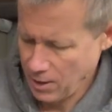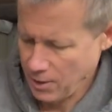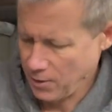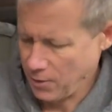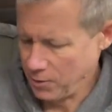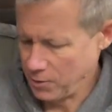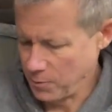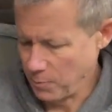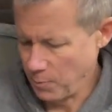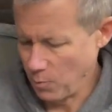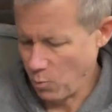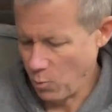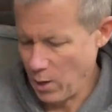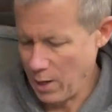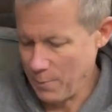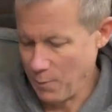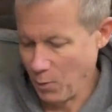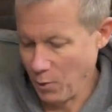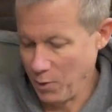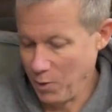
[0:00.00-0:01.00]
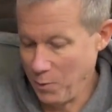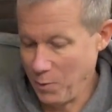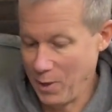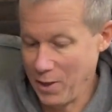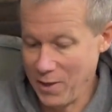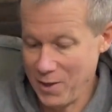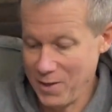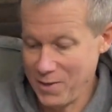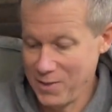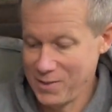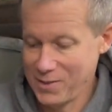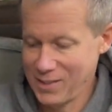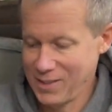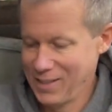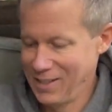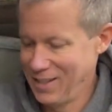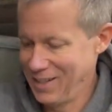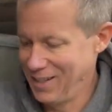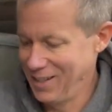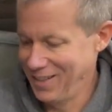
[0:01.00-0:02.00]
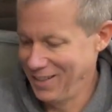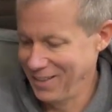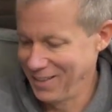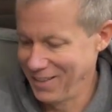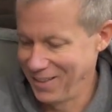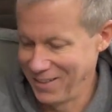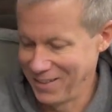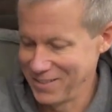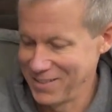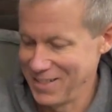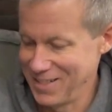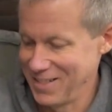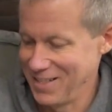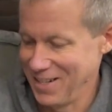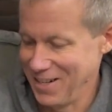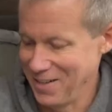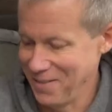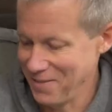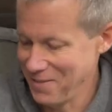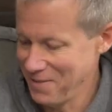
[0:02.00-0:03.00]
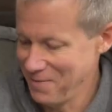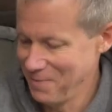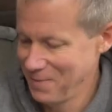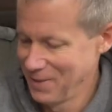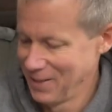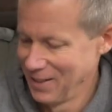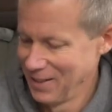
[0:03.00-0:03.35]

There's way more than one of those. There's a ton of them.